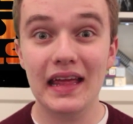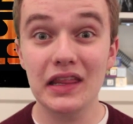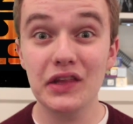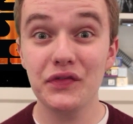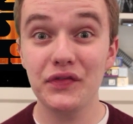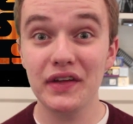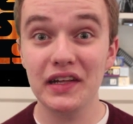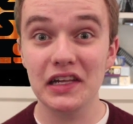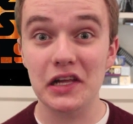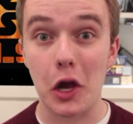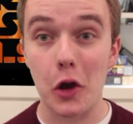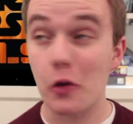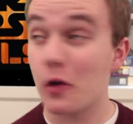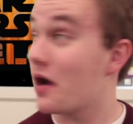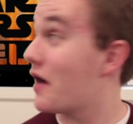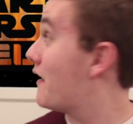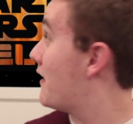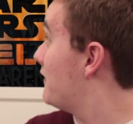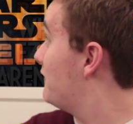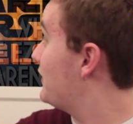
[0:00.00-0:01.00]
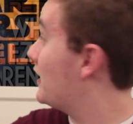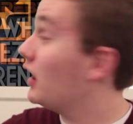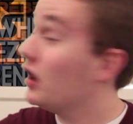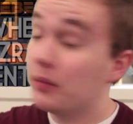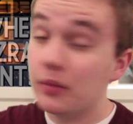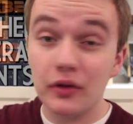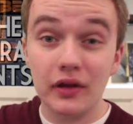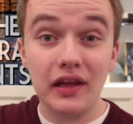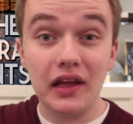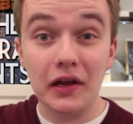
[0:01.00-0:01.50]
In the video,
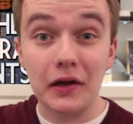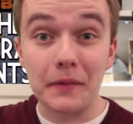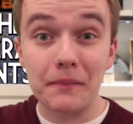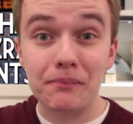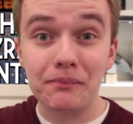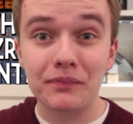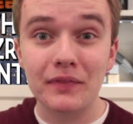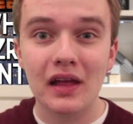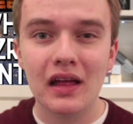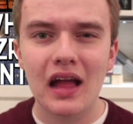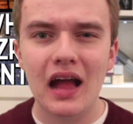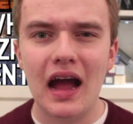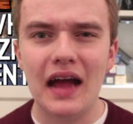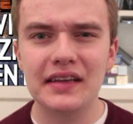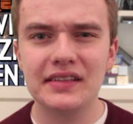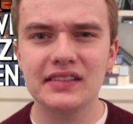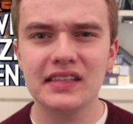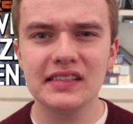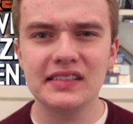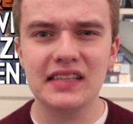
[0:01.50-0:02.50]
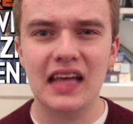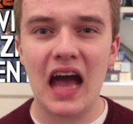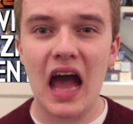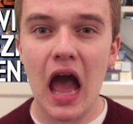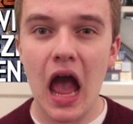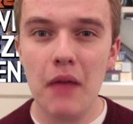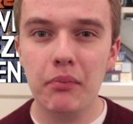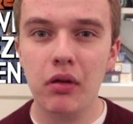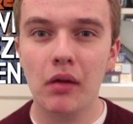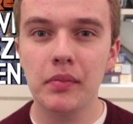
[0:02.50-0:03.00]
available here, I discussed the
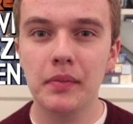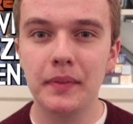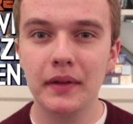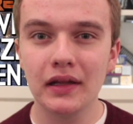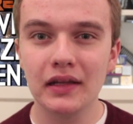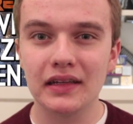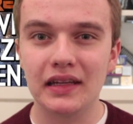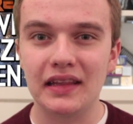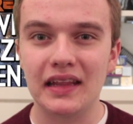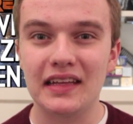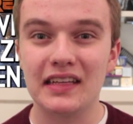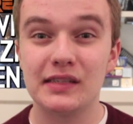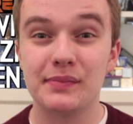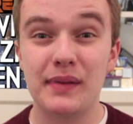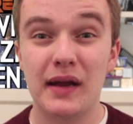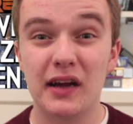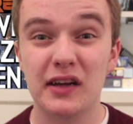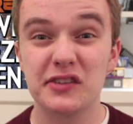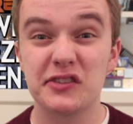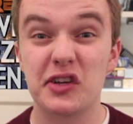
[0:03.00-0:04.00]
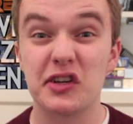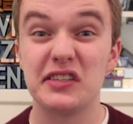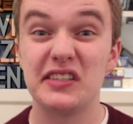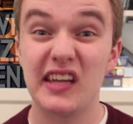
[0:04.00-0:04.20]
high probability that his parents are